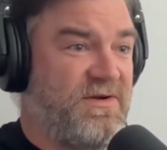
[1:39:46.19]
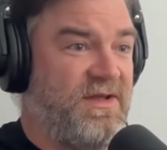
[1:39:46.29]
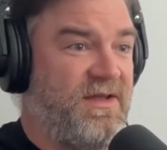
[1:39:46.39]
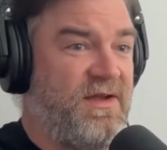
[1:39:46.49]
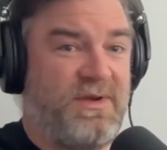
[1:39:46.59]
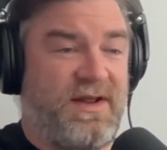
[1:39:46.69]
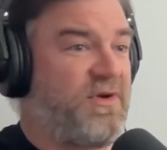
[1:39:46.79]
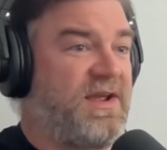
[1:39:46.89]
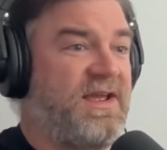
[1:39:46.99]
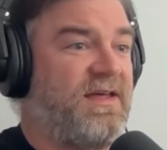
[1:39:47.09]

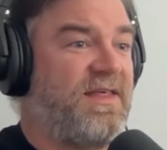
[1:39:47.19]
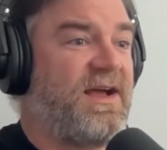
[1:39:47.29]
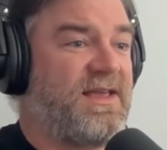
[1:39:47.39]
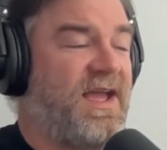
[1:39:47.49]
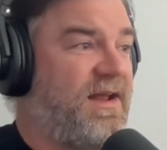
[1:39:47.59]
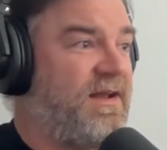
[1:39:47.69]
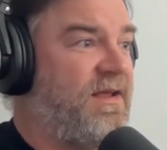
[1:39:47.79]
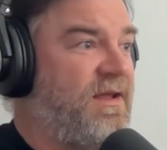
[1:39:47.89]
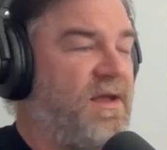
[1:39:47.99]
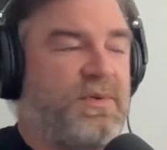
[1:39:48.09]
Whenever I hear that again,
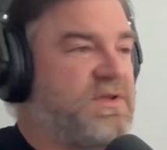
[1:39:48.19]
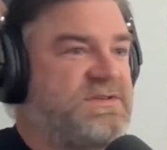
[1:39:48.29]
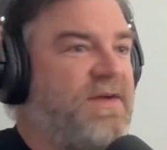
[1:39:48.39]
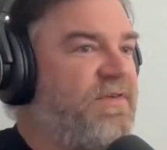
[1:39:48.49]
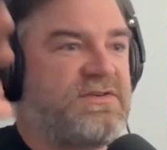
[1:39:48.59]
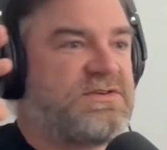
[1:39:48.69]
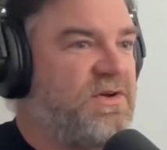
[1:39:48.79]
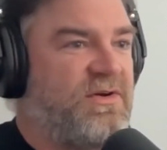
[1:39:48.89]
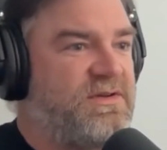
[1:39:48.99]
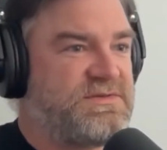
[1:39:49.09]
but it's never as
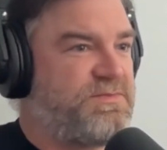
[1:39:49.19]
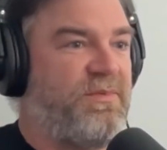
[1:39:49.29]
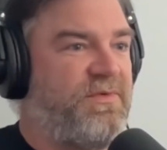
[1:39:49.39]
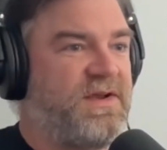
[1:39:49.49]
good as Pulp Fiction.